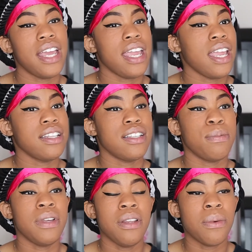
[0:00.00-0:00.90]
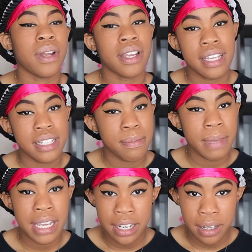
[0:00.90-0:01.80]
And to put the work into
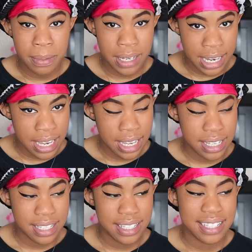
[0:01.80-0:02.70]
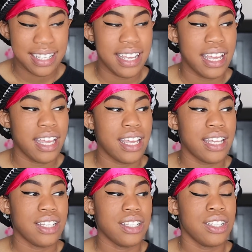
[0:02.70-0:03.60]
making up a dance
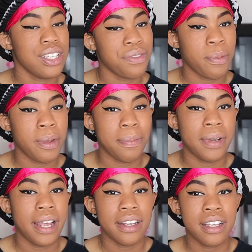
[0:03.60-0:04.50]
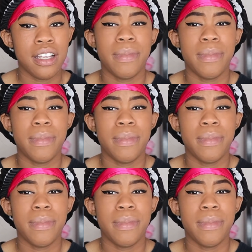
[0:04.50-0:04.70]
just for people not to come.